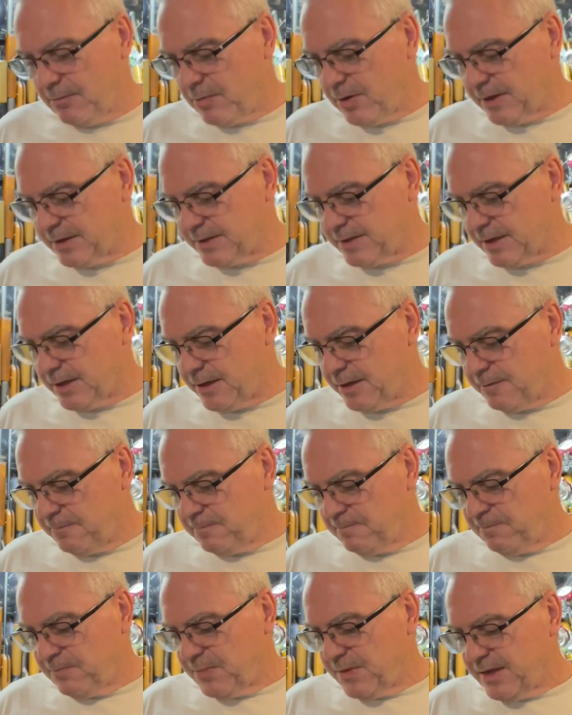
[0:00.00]
But
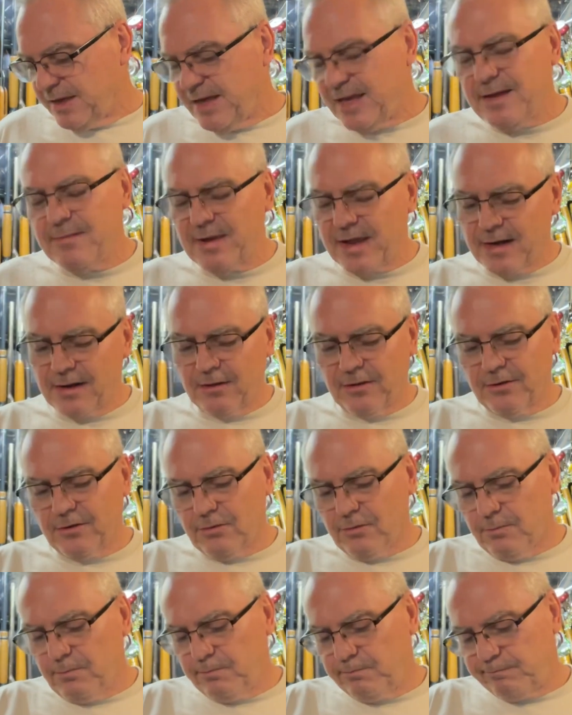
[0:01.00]
he made a
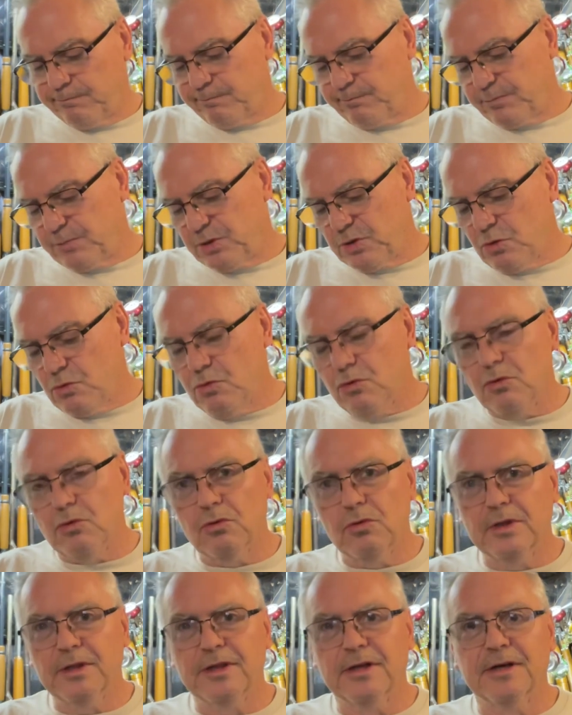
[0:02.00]
little tool
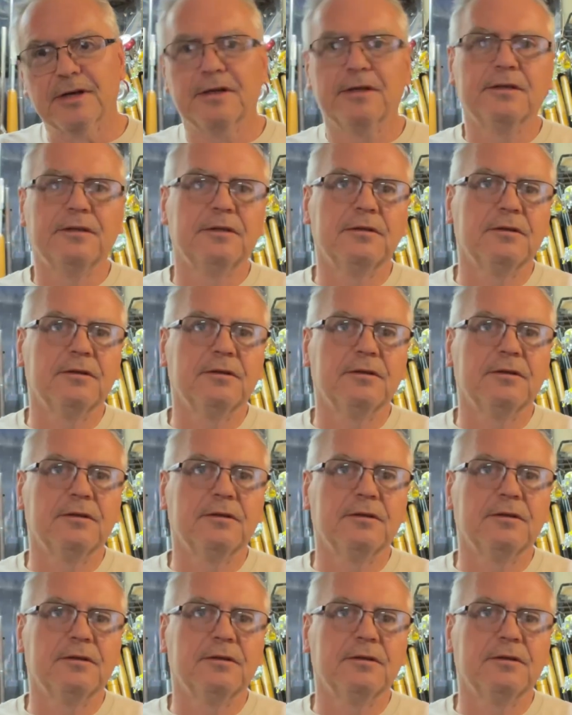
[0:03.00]
with a